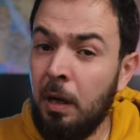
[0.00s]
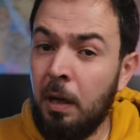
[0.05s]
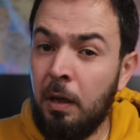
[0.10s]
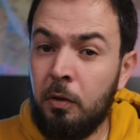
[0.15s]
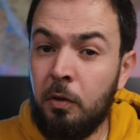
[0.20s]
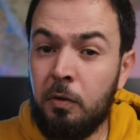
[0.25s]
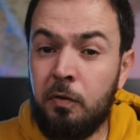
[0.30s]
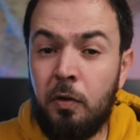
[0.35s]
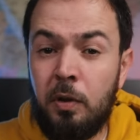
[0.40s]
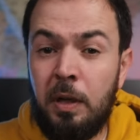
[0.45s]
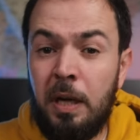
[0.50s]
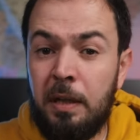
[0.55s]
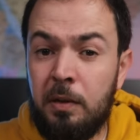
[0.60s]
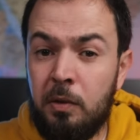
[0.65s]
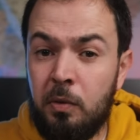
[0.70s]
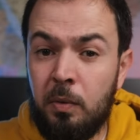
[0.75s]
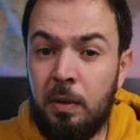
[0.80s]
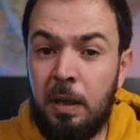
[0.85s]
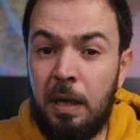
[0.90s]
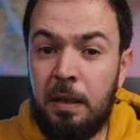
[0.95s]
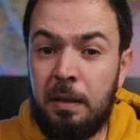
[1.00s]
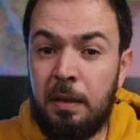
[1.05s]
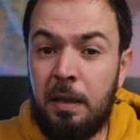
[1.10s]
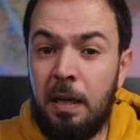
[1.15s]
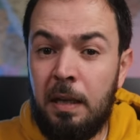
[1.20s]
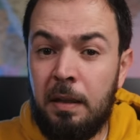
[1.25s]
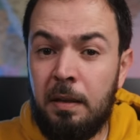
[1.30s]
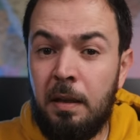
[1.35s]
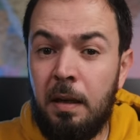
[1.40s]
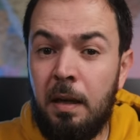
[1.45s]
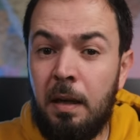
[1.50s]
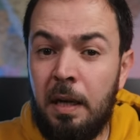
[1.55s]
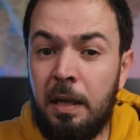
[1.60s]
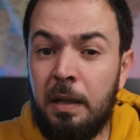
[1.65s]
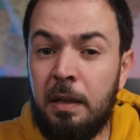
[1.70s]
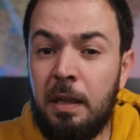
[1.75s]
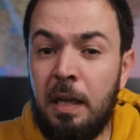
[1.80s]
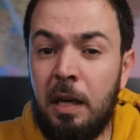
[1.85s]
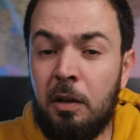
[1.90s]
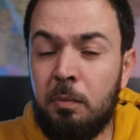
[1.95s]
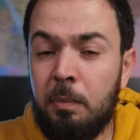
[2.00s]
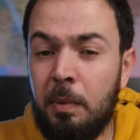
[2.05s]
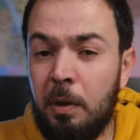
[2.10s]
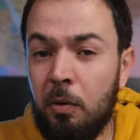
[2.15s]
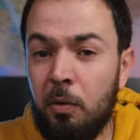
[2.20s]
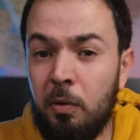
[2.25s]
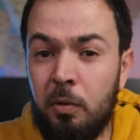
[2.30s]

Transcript: Don't forget, you can get the link down below.